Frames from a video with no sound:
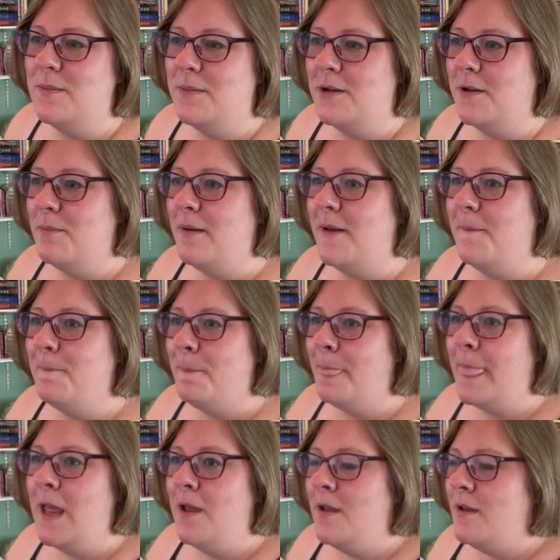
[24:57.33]
the book, but
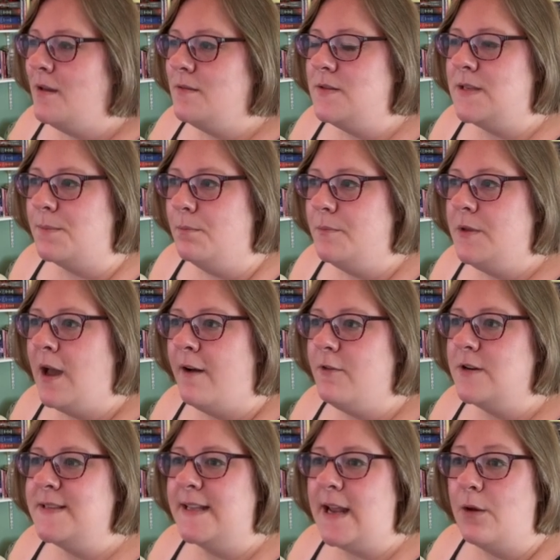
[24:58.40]
some
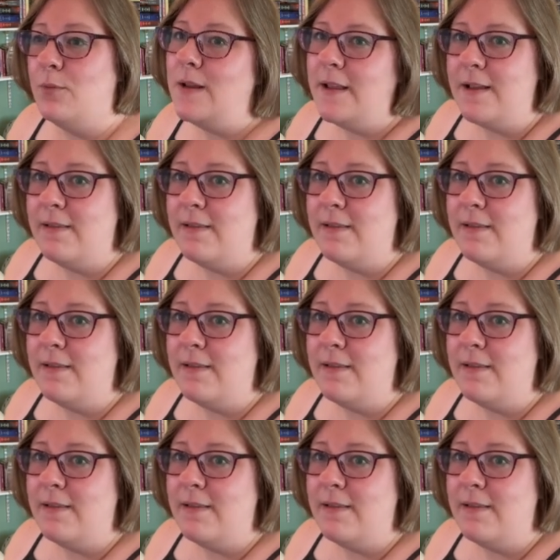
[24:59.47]
covers that I really